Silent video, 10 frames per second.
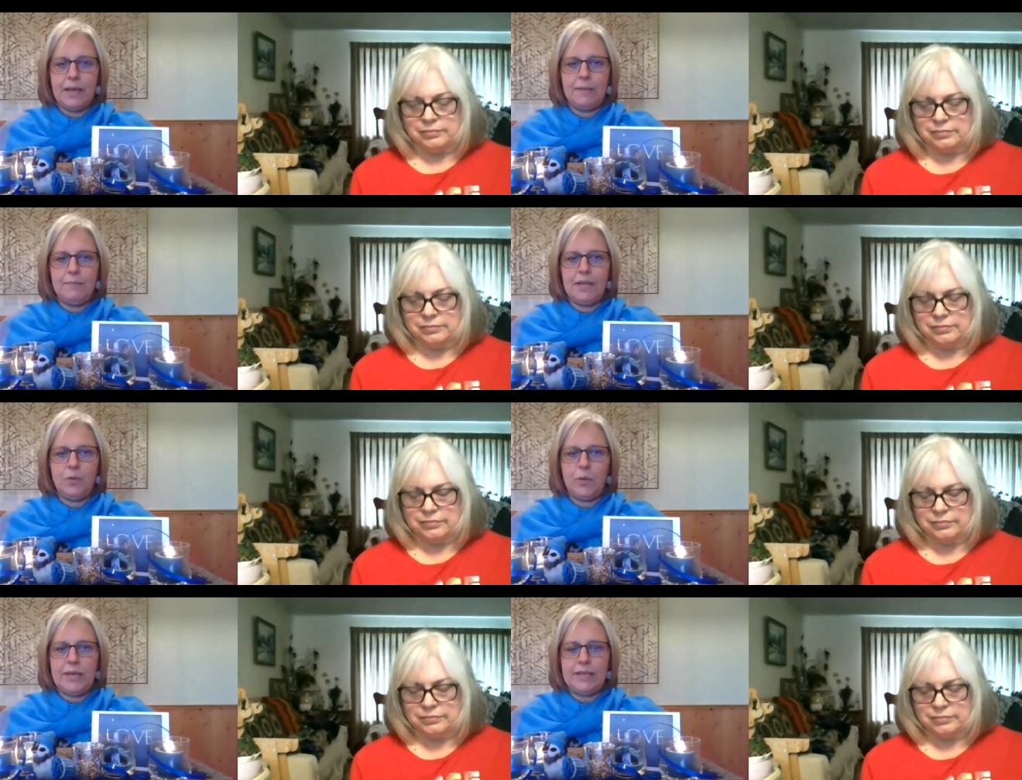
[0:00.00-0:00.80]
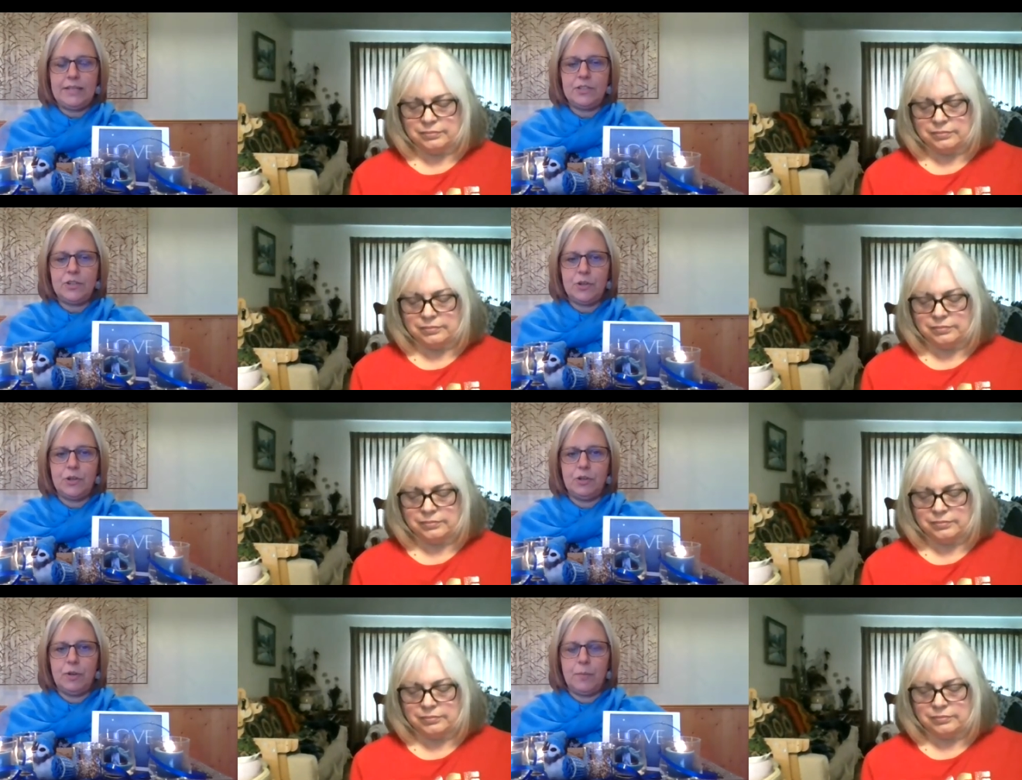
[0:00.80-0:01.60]
Speaker 1: and may we in
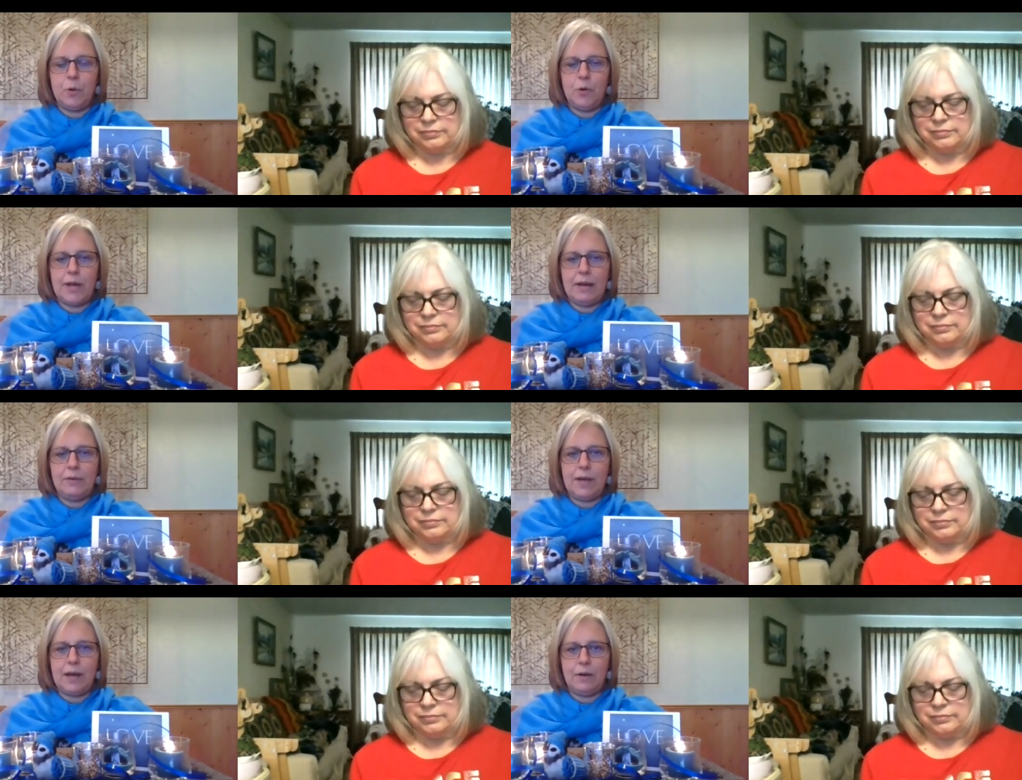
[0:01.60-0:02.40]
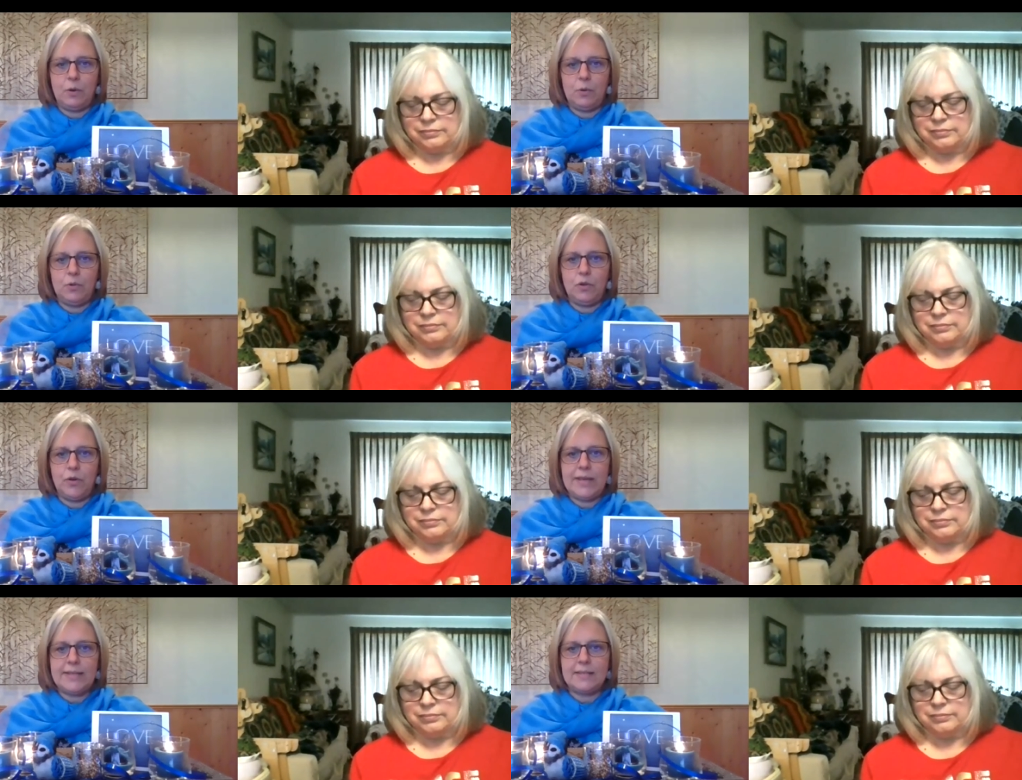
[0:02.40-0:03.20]
turn pour out our own
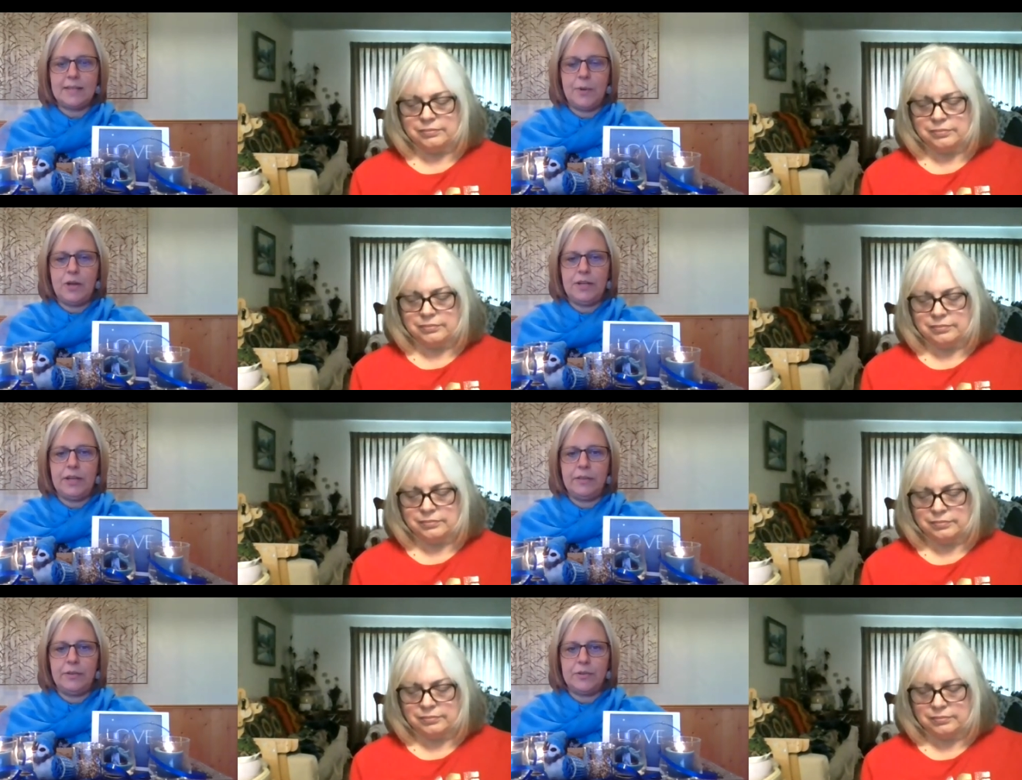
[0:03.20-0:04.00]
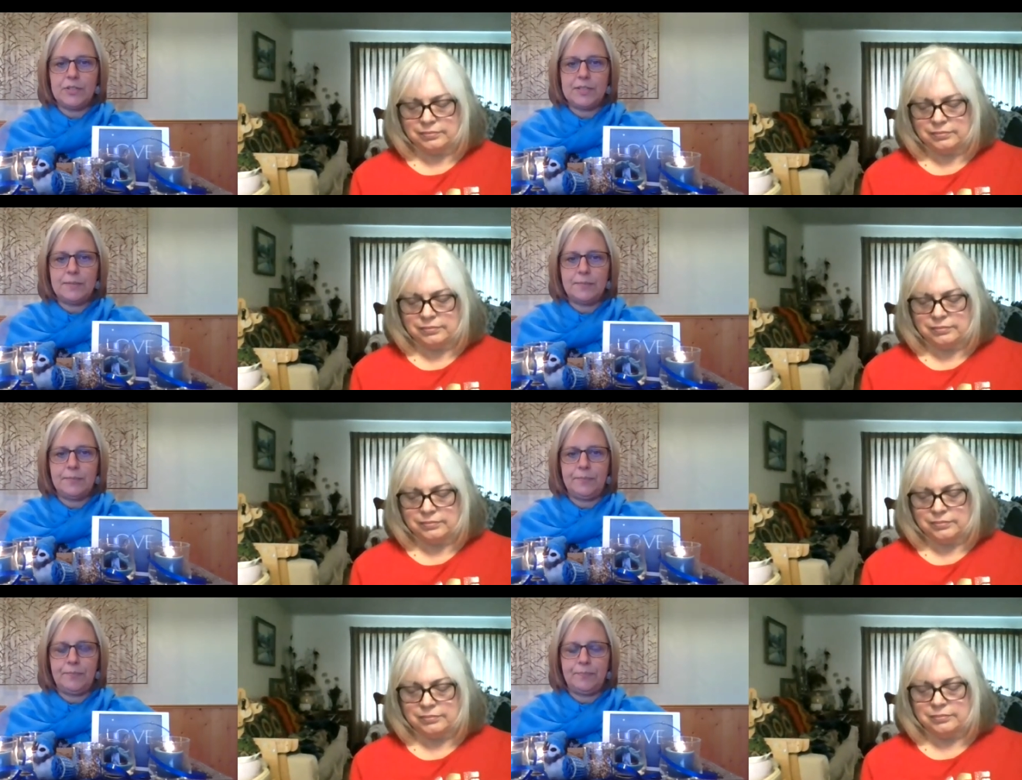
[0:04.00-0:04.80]
grace upon others.
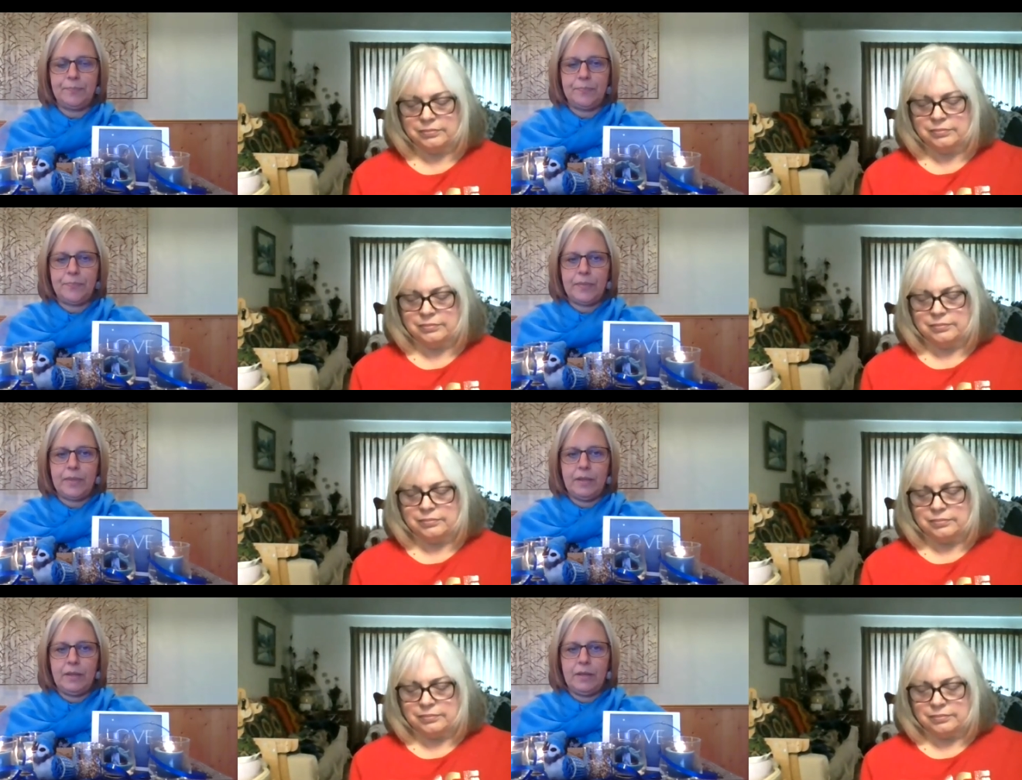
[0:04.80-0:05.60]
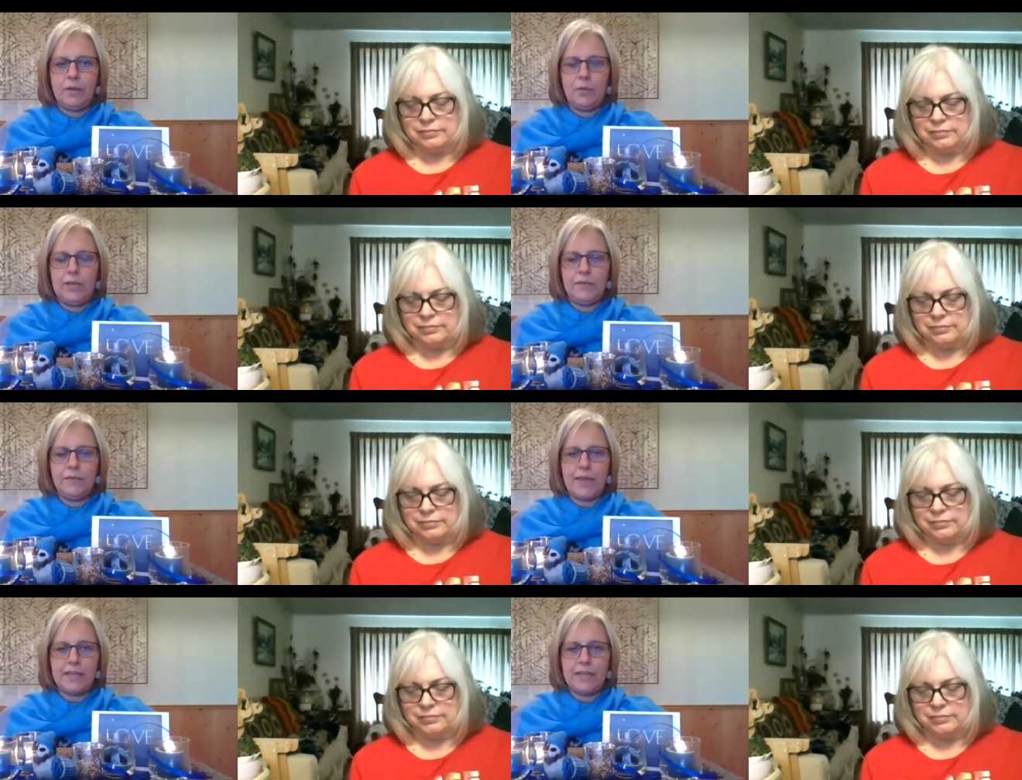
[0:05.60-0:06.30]
We give